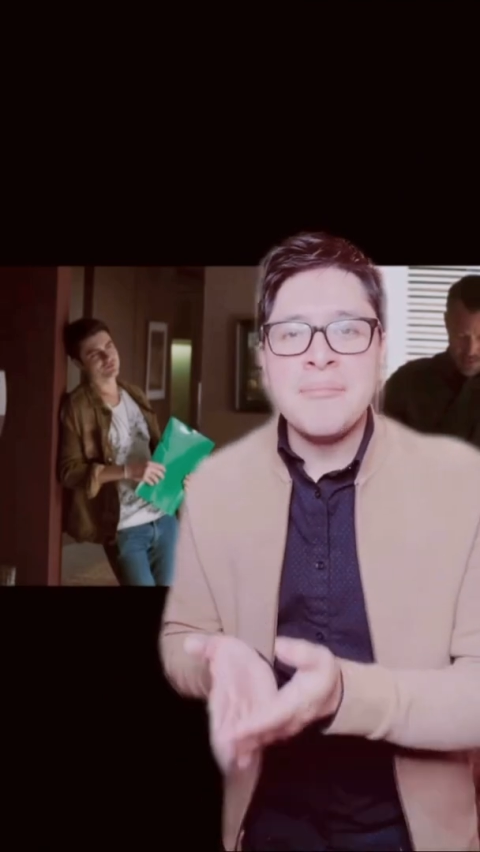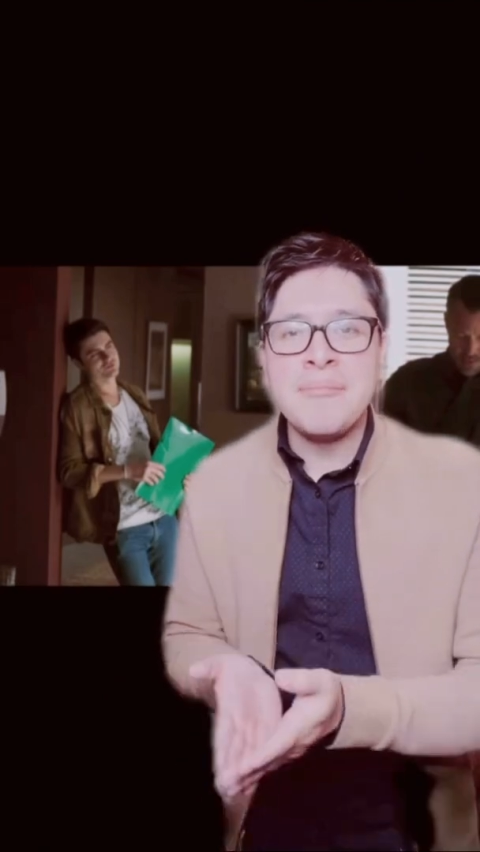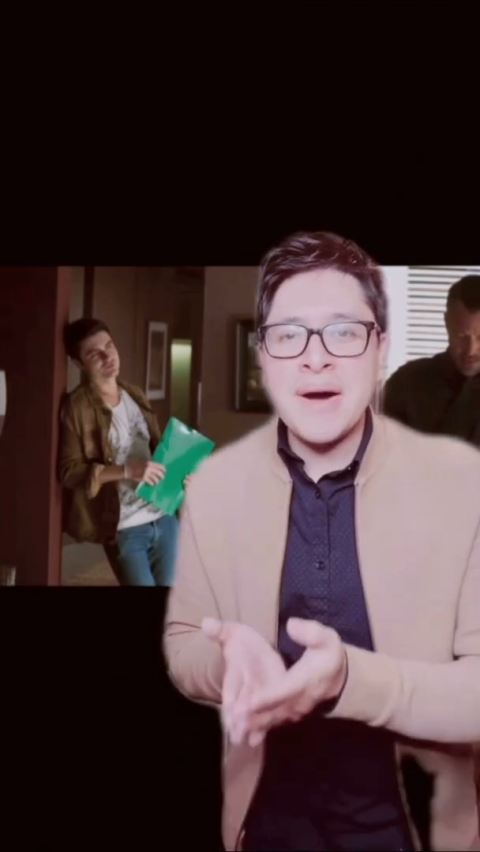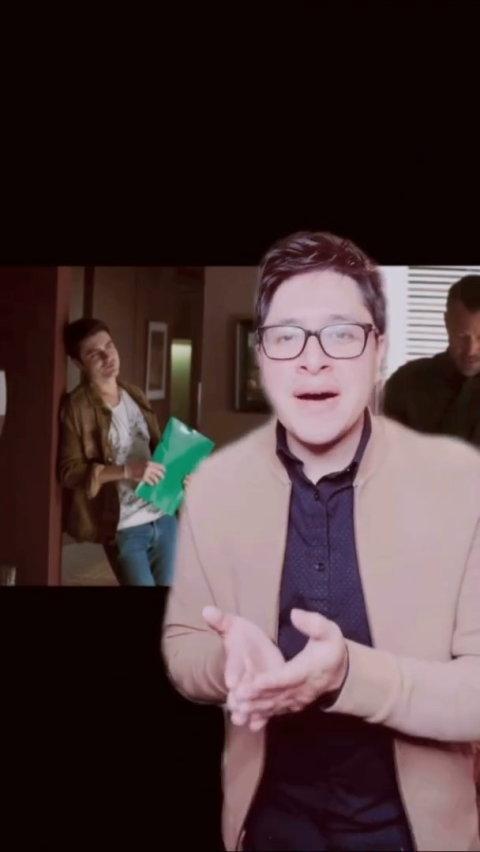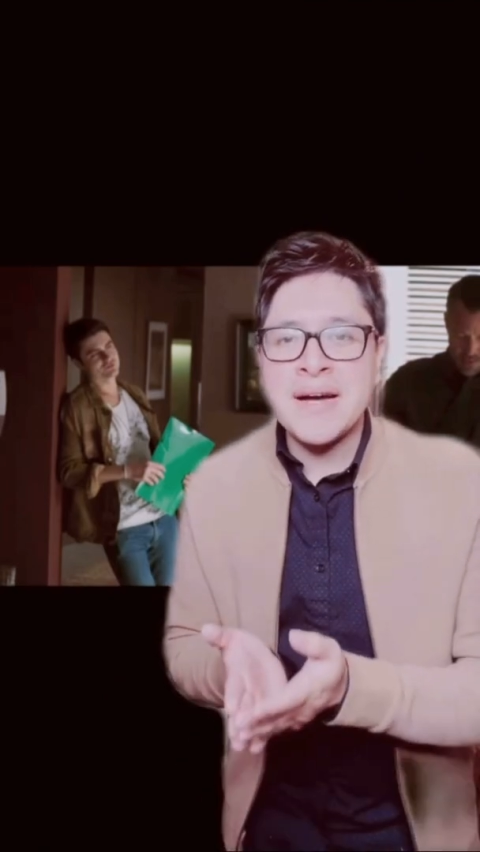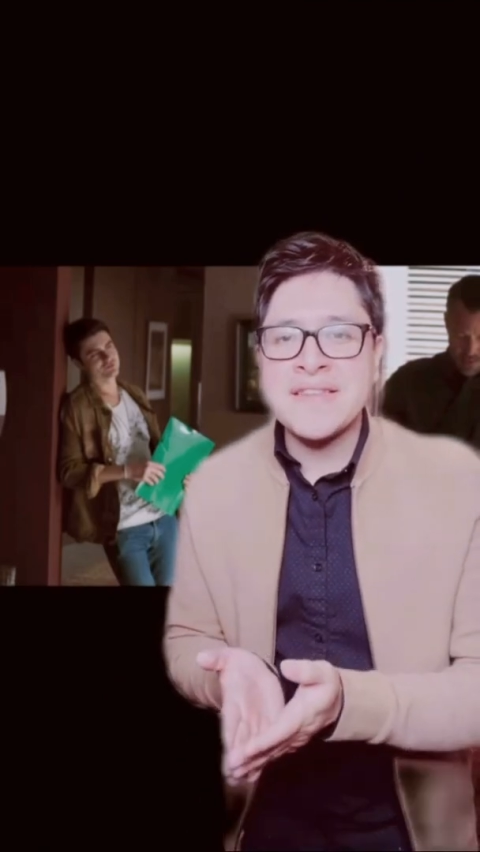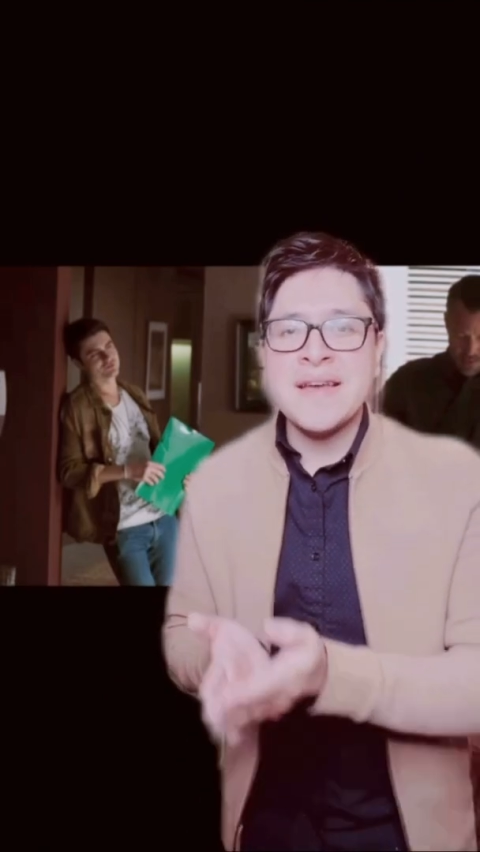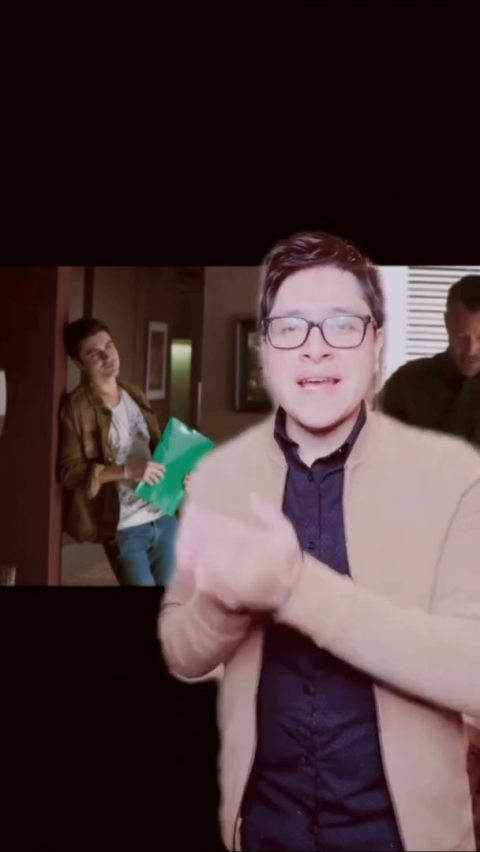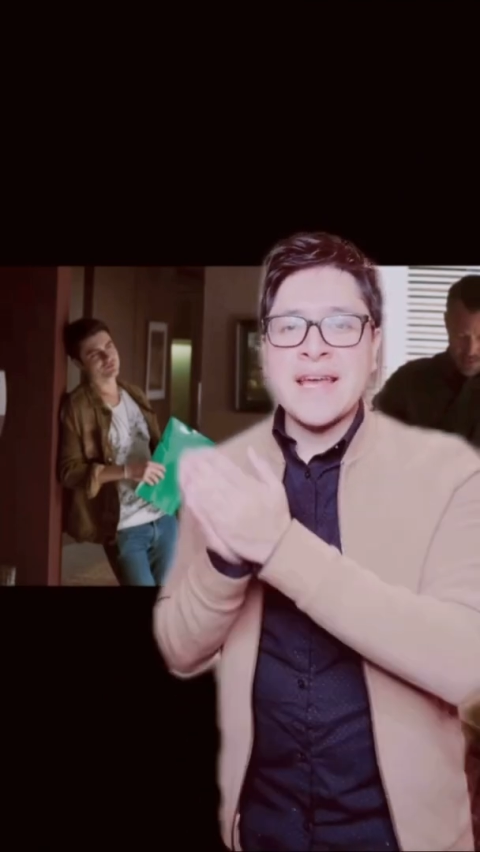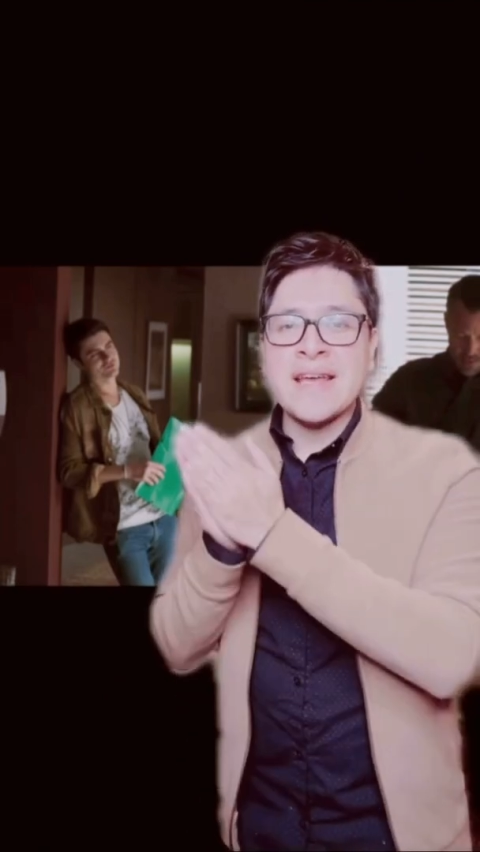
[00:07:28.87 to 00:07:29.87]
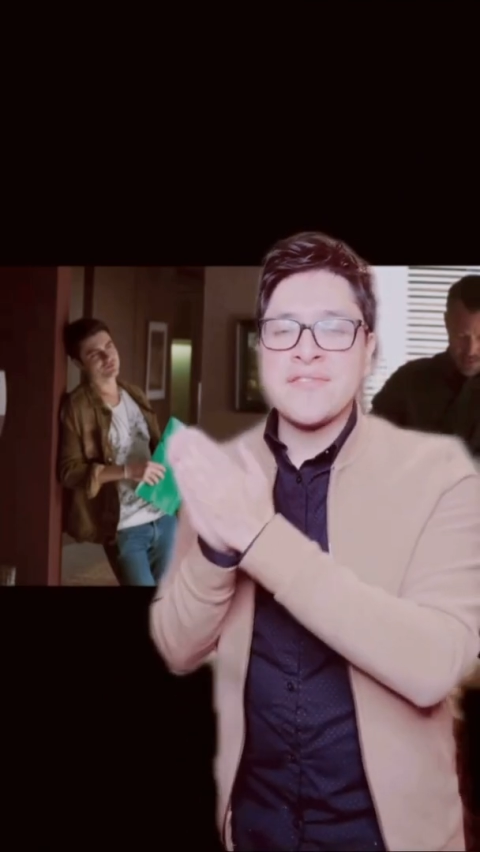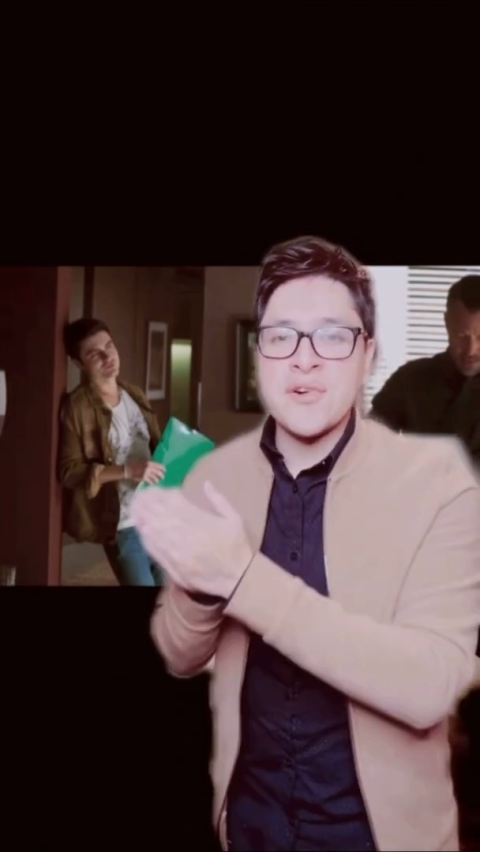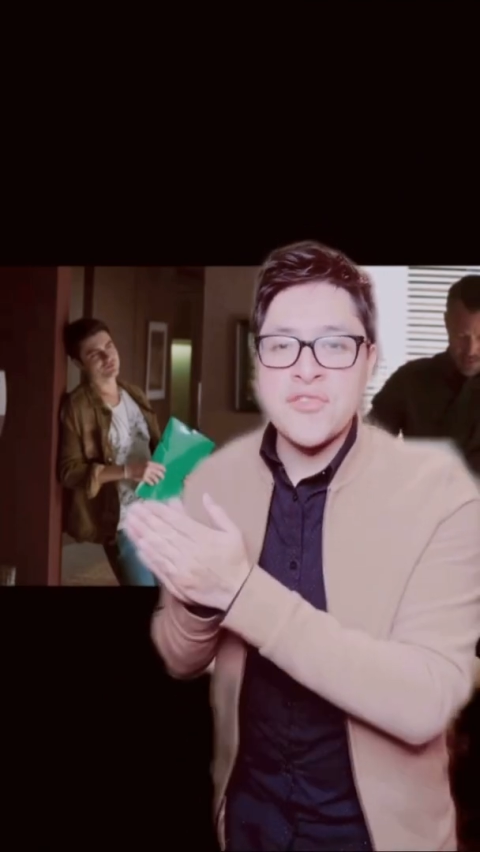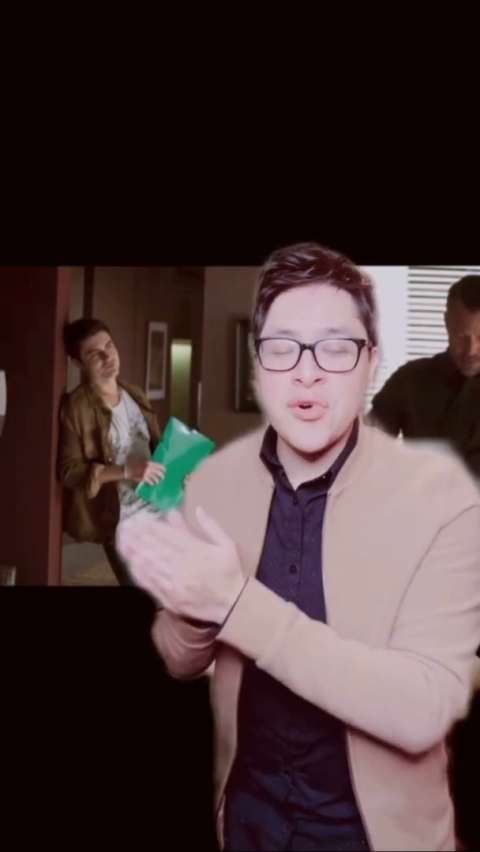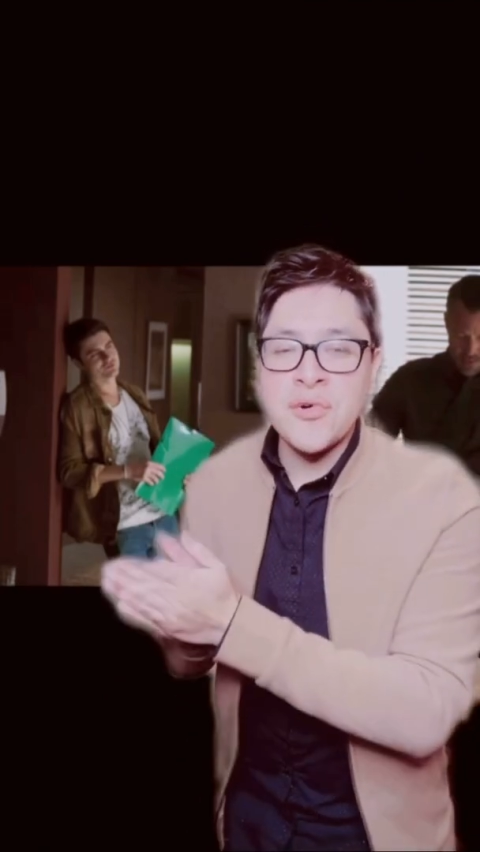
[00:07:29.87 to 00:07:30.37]
but it
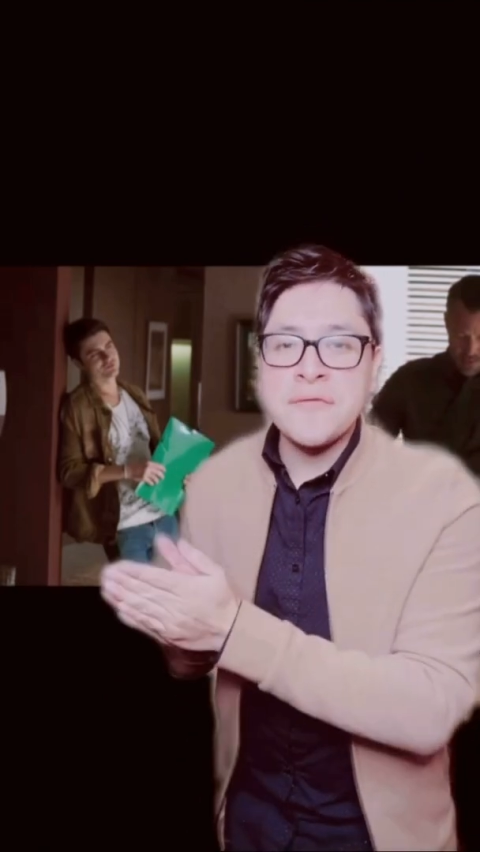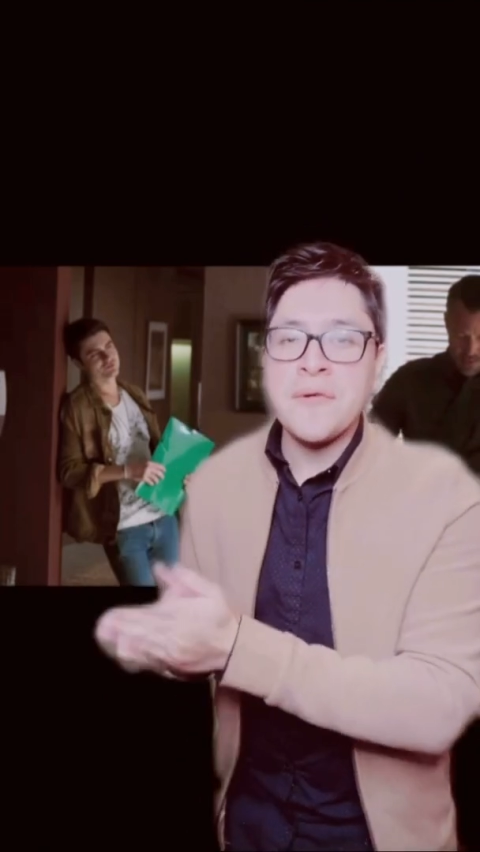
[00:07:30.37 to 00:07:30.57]
starts going